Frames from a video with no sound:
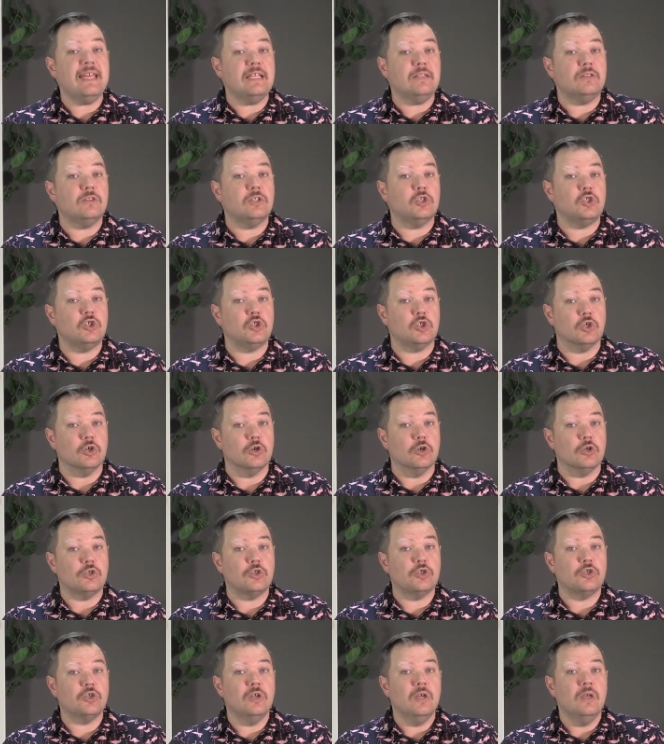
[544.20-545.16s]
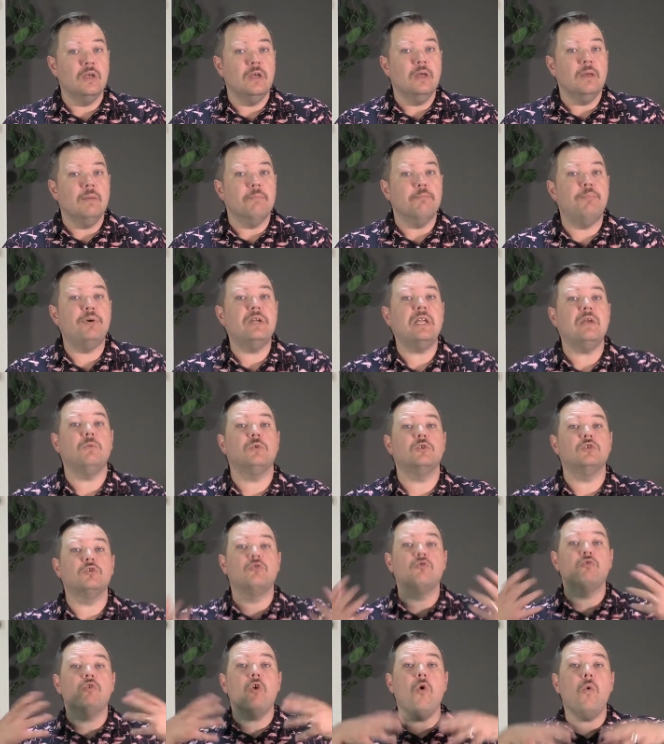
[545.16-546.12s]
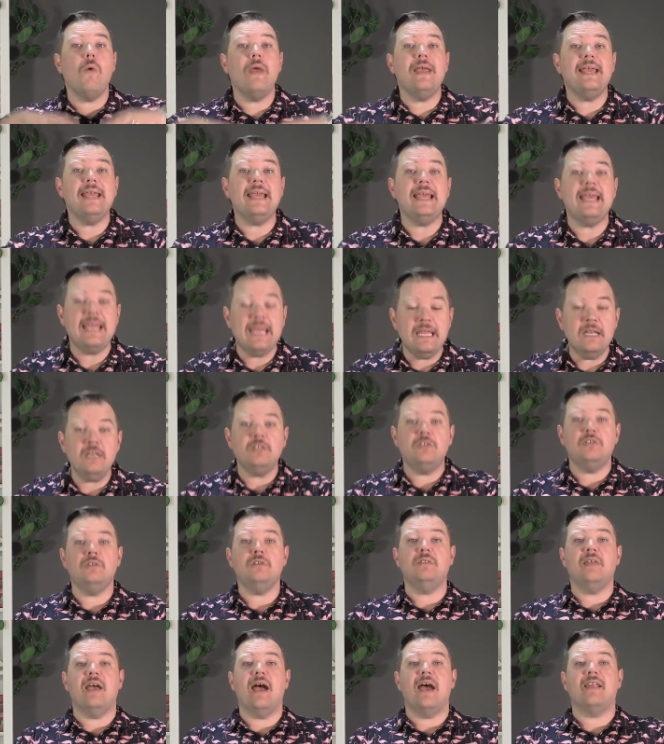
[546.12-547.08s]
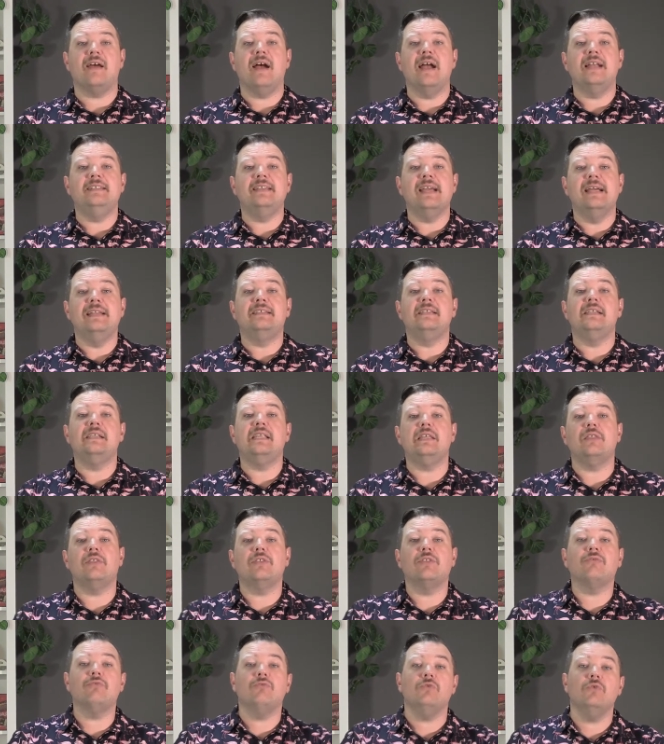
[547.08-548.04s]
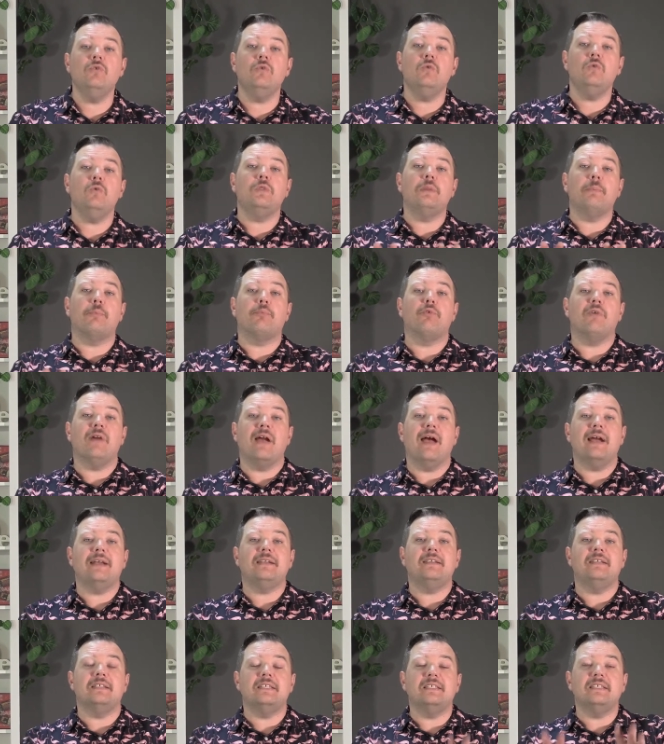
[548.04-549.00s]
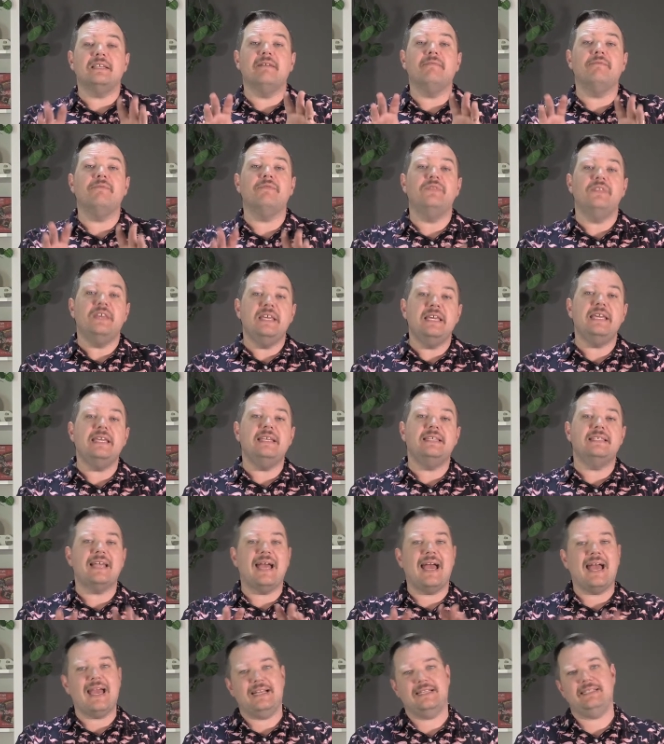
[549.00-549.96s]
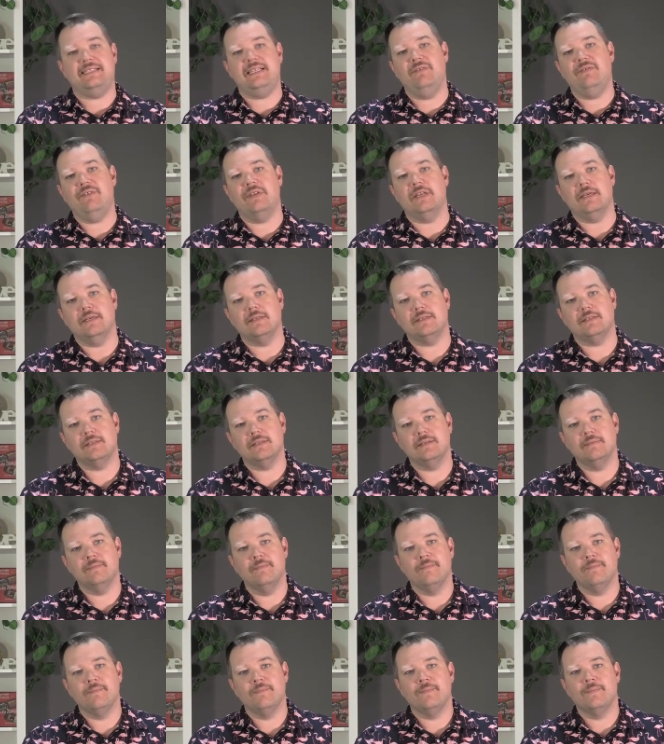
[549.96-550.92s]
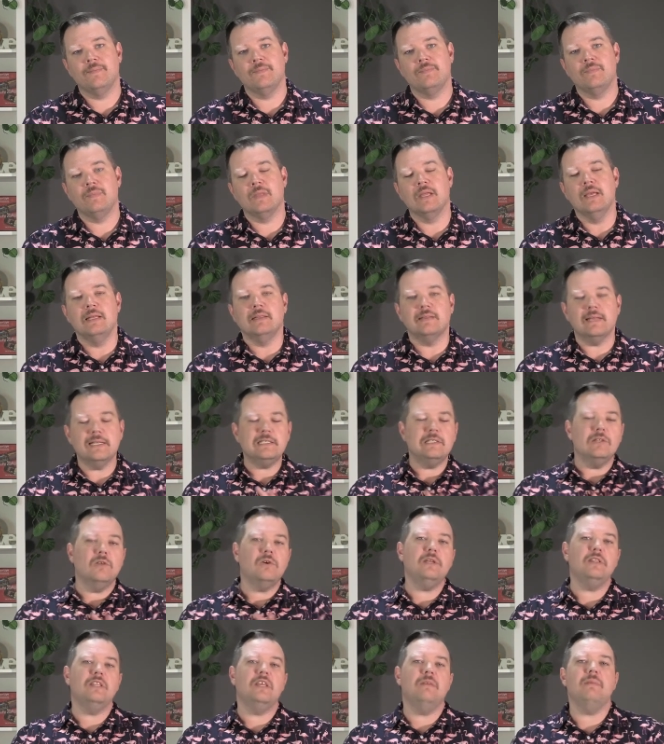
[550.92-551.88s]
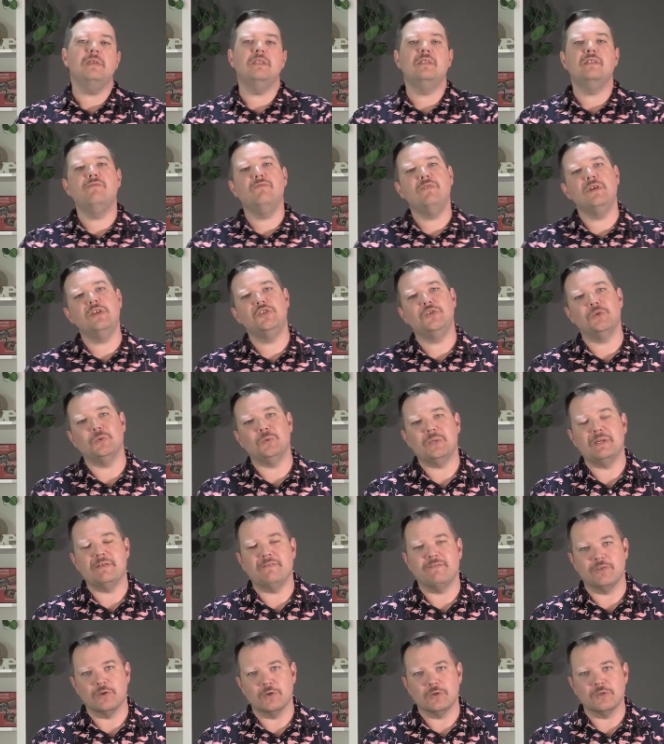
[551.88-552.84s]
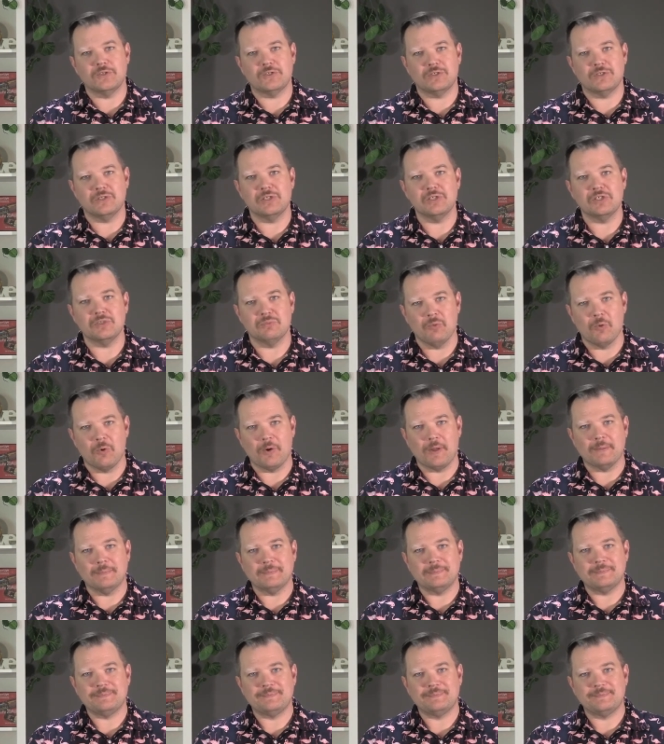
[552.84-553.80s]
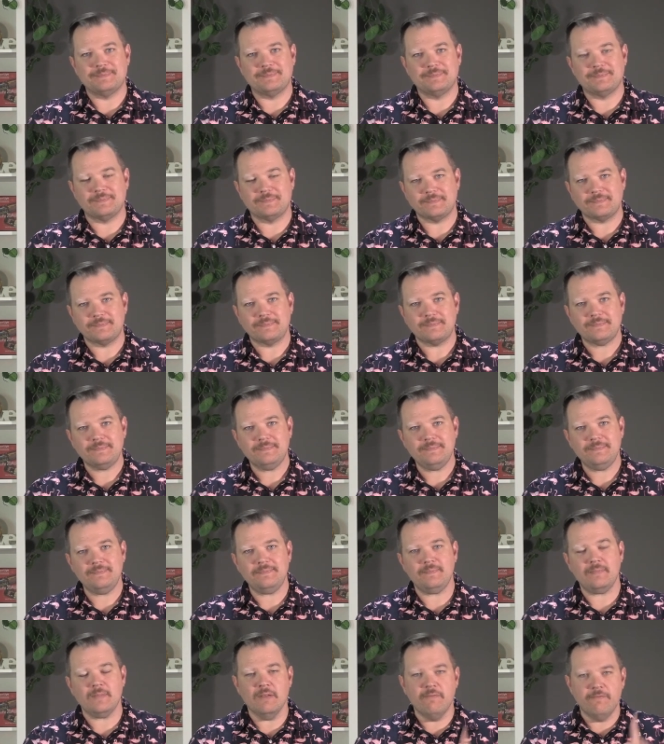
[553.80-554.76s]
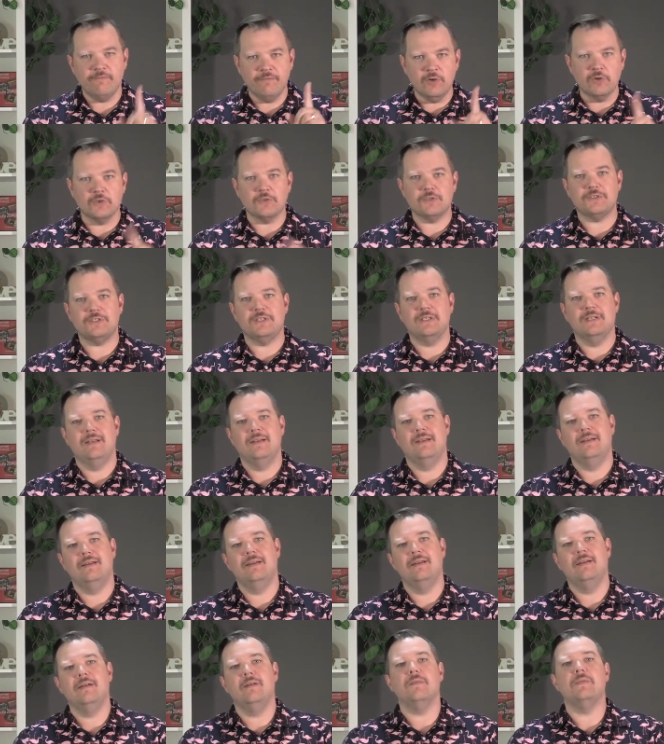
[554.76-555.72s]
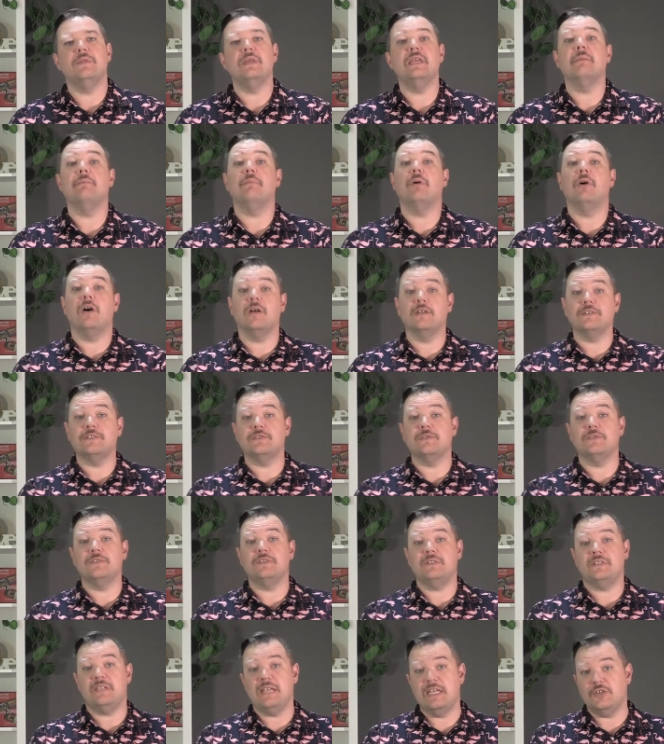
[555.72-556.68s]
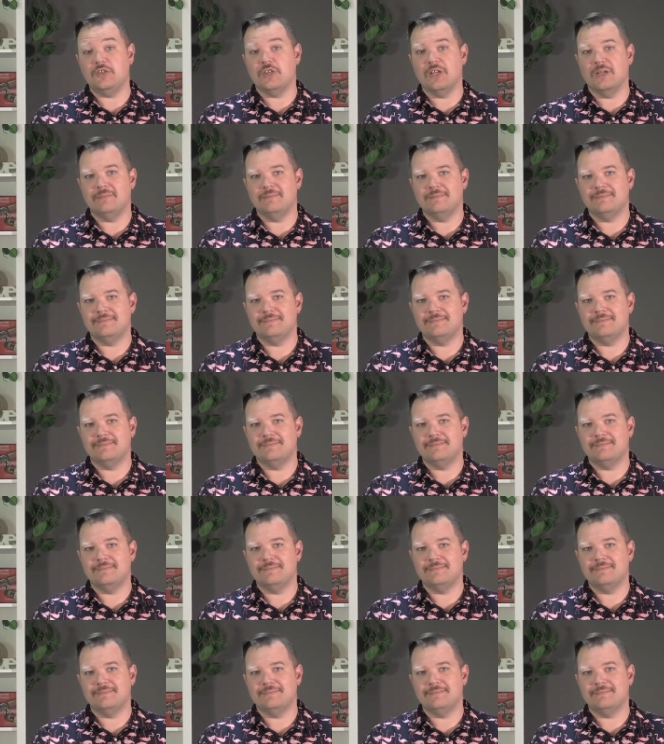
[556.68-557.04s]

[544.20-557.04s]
it the church, but it was growing into that identity through the practice of these activities. Let's look at them individually first this morning. First, the apostles' teaching.